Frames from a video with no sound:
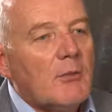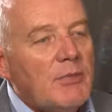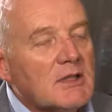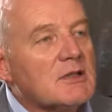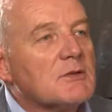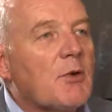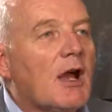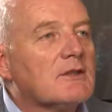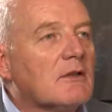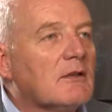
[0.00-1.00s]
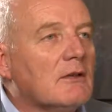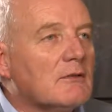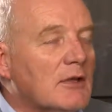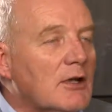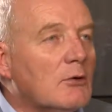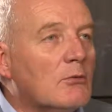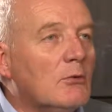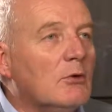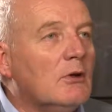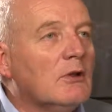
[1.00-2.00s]
business processes, legal
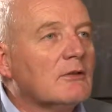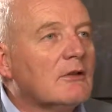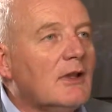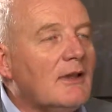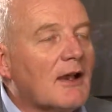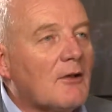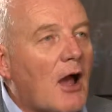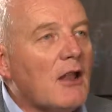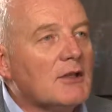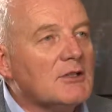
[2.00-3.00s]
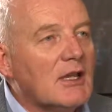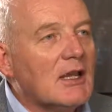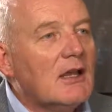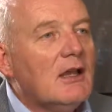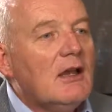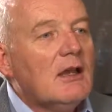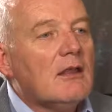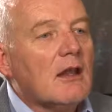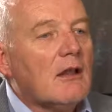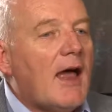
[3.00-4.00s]
rules, and technology
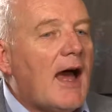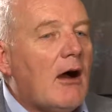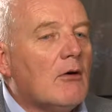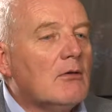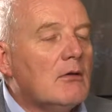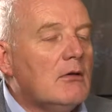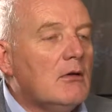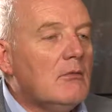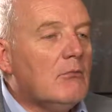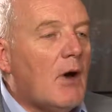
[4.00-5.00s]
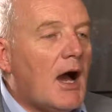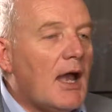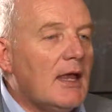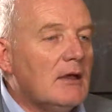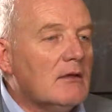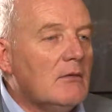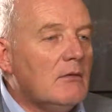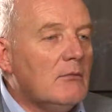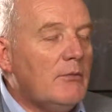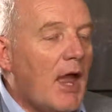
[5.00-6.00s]
that allow my
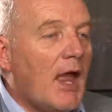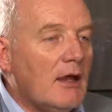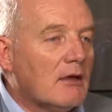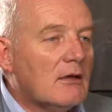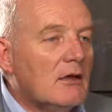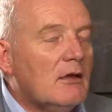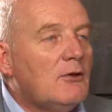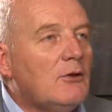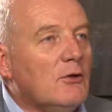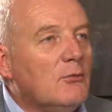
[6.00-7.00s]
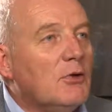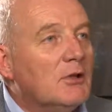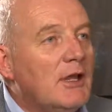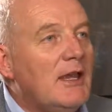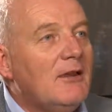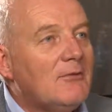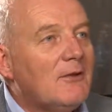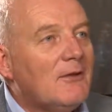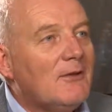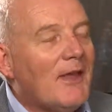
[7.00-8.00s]
bank to believe
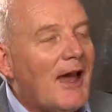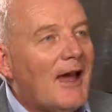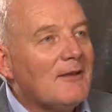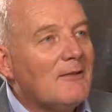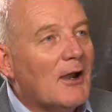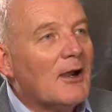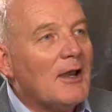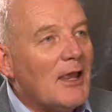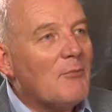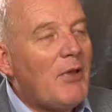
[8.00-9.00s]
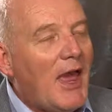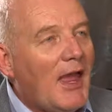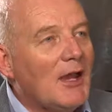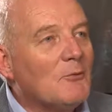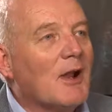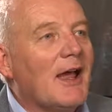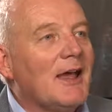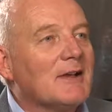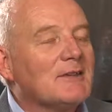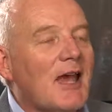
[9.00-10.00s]
that they're going to get paid when I
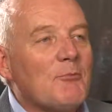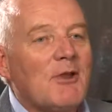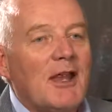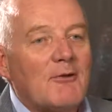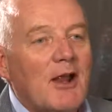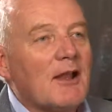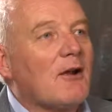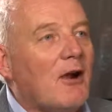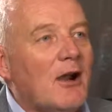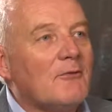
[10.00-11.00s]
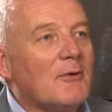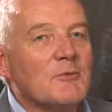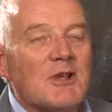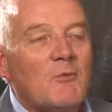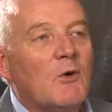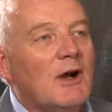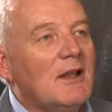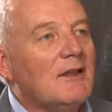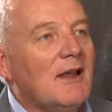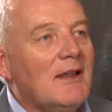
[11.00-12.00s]
accept a credit card from
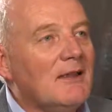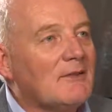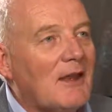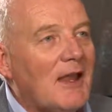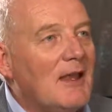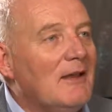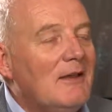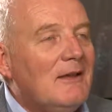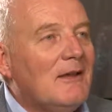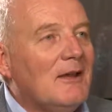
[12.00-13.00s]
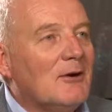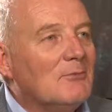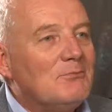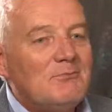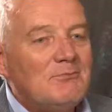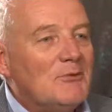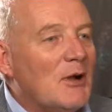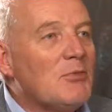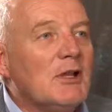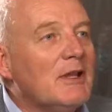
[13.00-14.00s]
someone that is at a
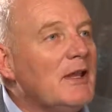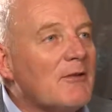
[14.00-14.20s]
completely